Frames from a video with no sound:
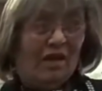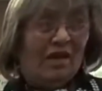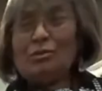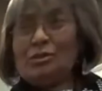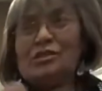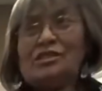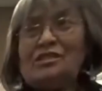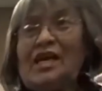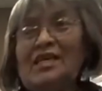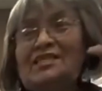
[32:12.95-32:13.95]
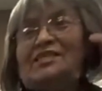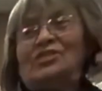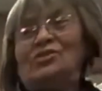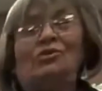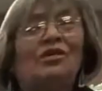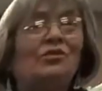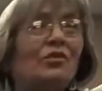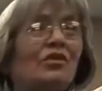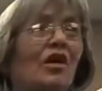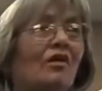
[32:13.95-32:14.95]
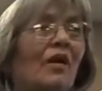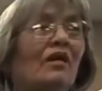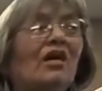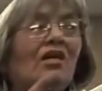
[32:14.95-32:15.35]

Those kinds of stories we talk about.